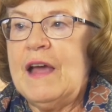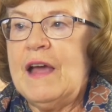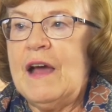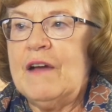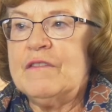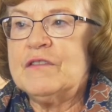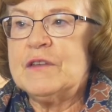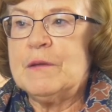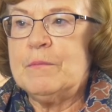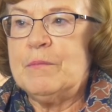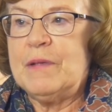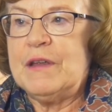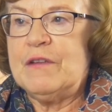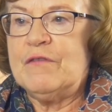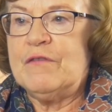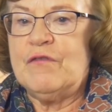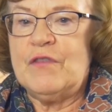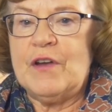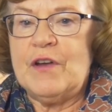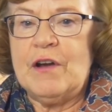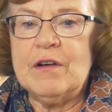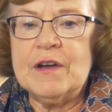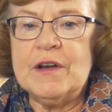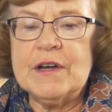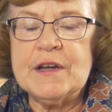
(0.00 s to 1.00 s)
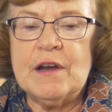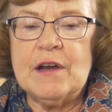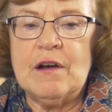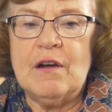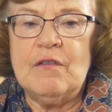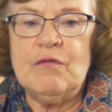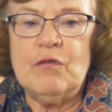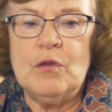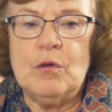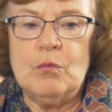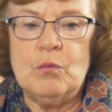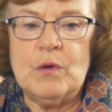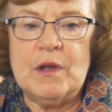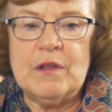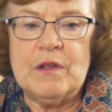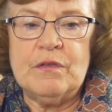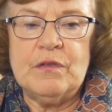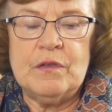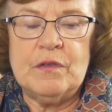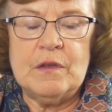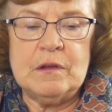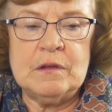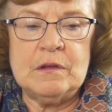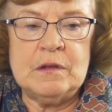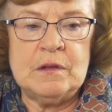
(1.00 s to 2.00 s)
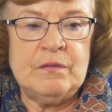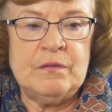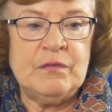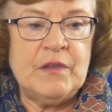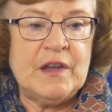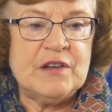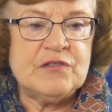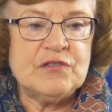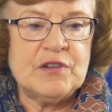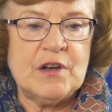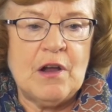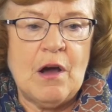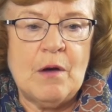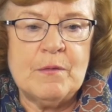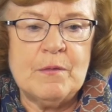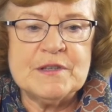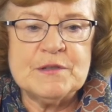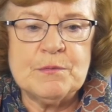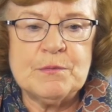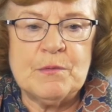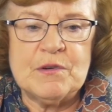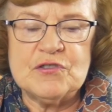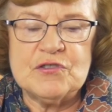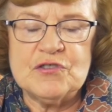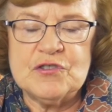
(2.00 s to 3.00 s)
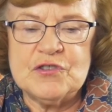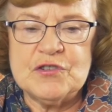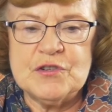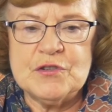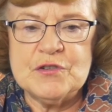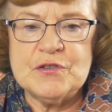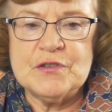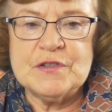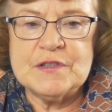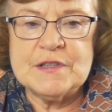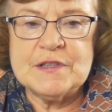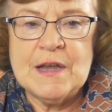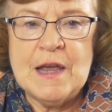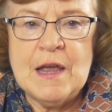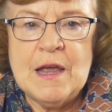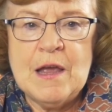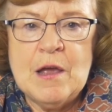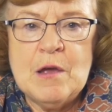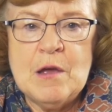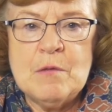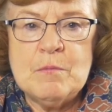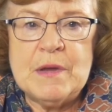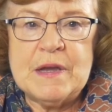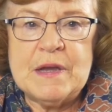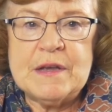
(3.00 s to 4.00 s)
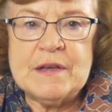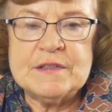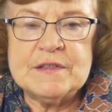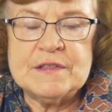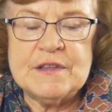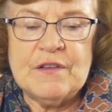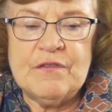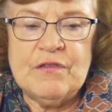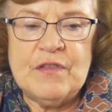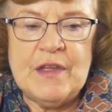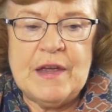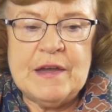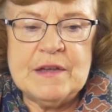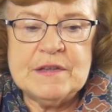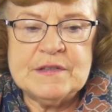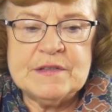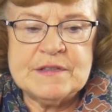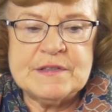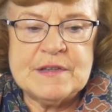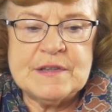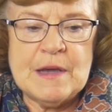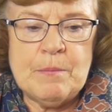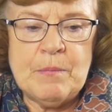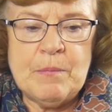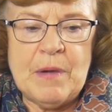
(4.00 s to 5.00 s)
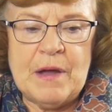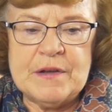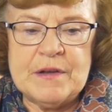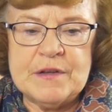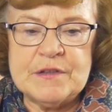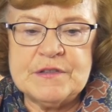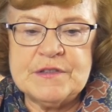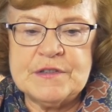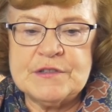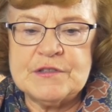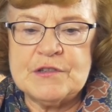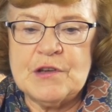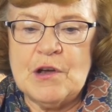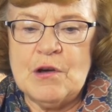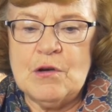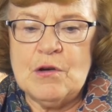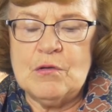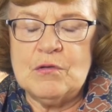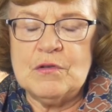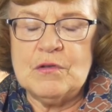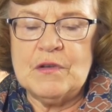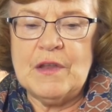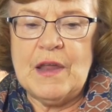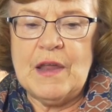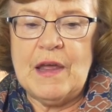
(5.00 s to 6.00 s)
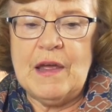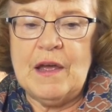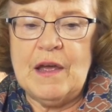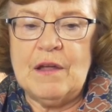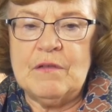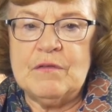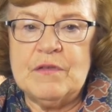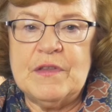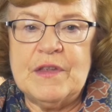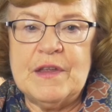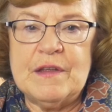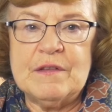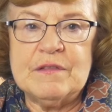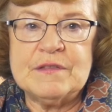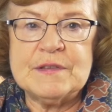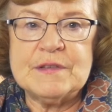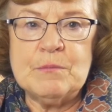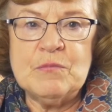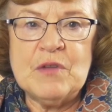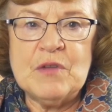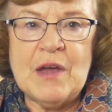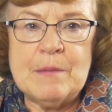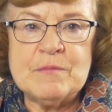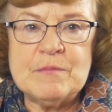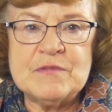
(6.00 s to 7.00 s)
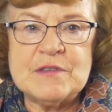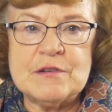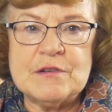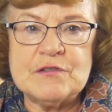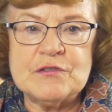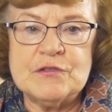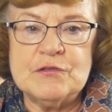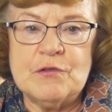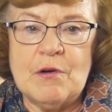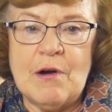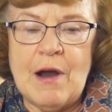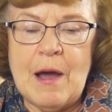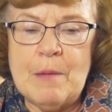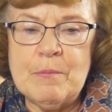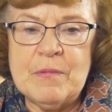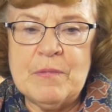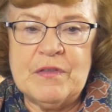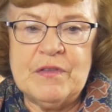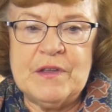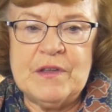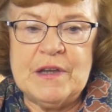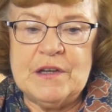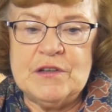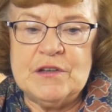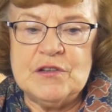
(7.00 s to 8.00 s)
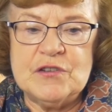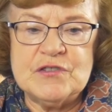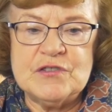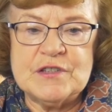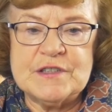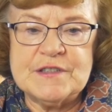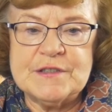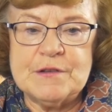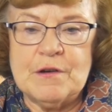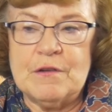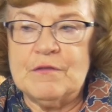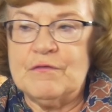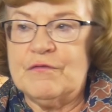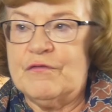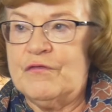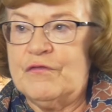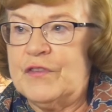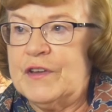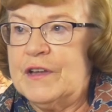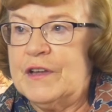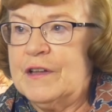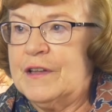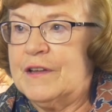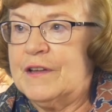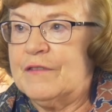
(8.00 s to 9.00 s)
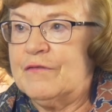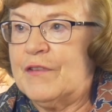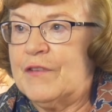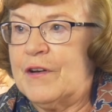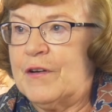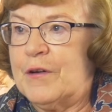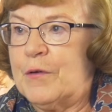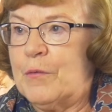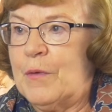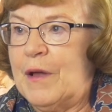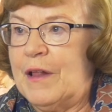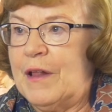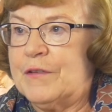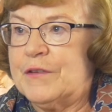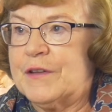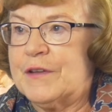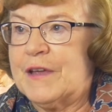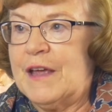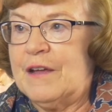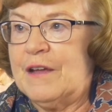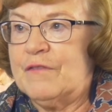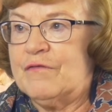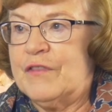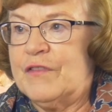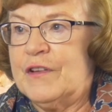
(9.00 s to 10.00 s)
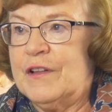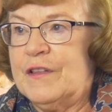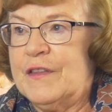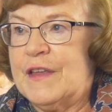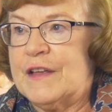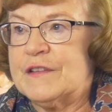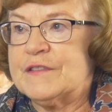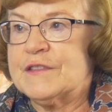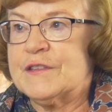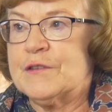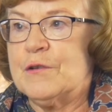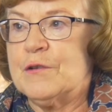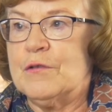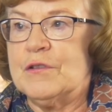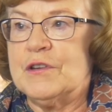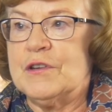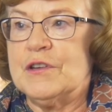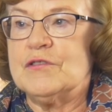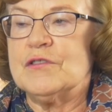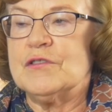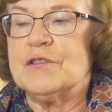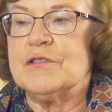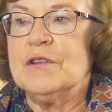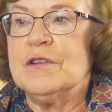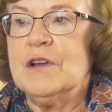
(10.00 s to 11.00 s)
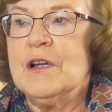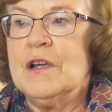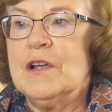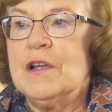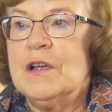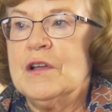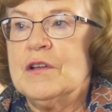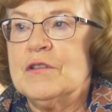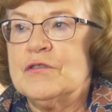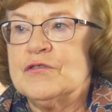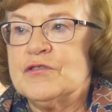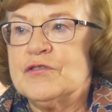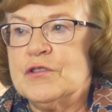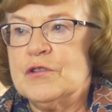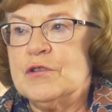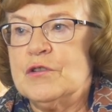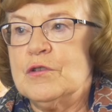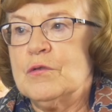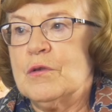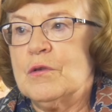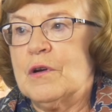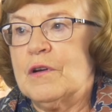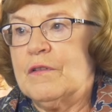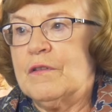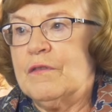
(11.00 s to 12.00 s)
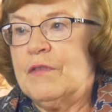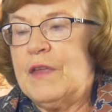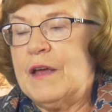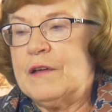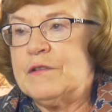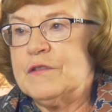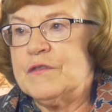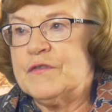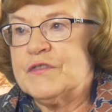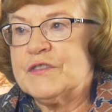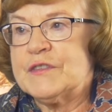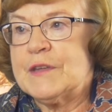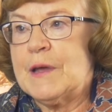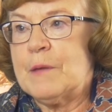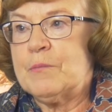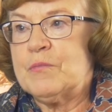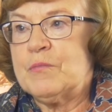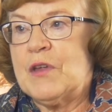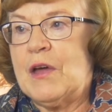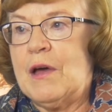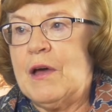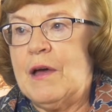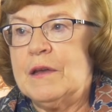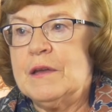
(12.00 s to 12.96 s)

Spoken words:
have to be very careful with, they should always wear shoes, because if they step on a stone, sometimes there's neuropathy and you just don't feel it very well. You can't feel that stone in your shoe or that you've stepped on.